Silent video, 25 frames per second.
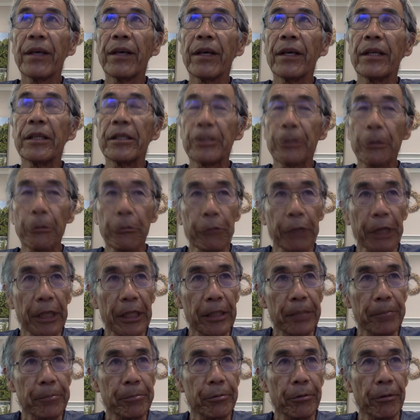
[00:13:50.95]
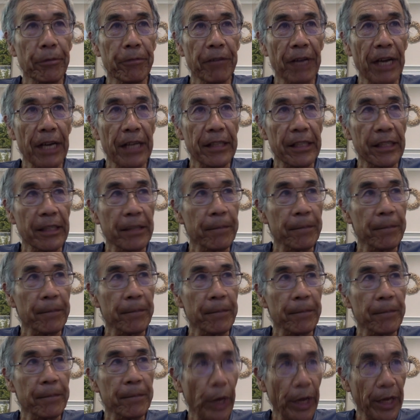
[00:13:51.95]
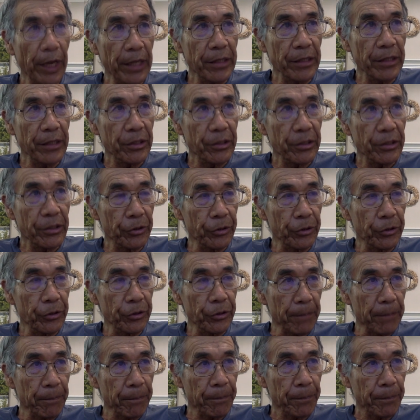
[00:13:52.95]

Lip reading: is already providing ways to do that.